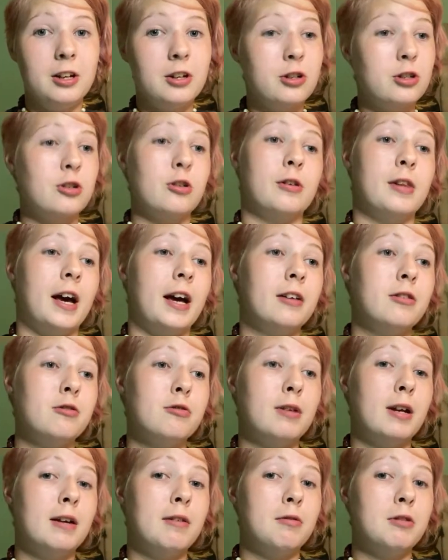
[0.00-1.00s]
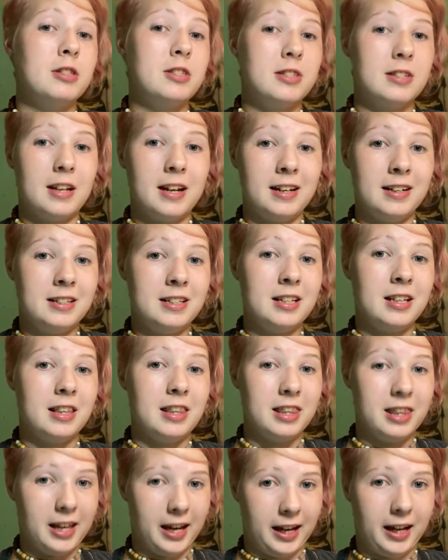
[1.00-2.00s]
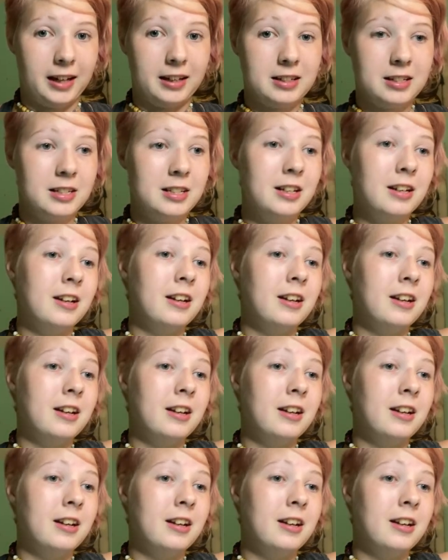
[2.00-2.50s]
So that's what I would say to that.